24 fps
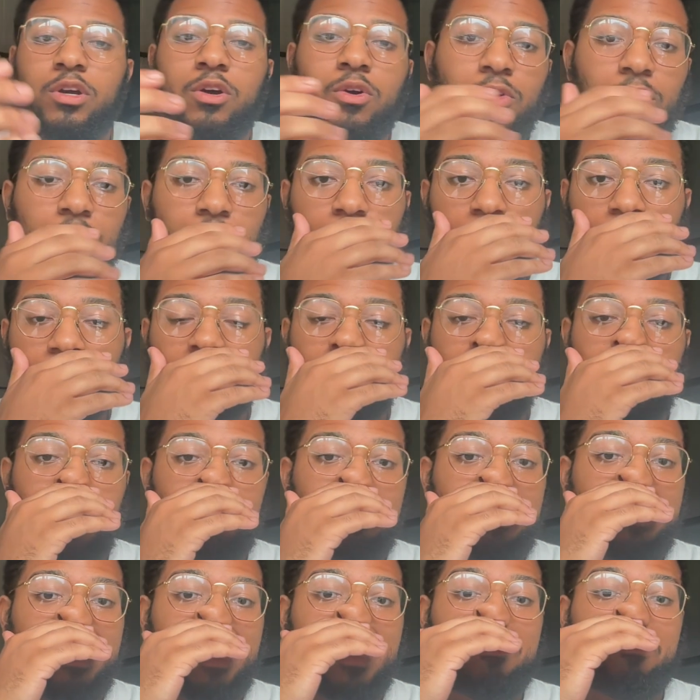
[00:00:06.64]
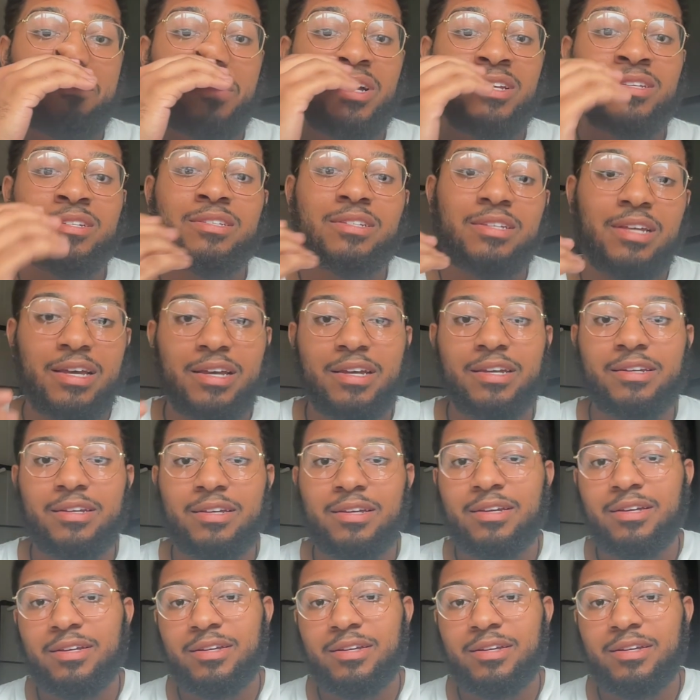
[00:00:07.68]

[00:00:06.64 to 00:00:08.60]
going over something that Musk said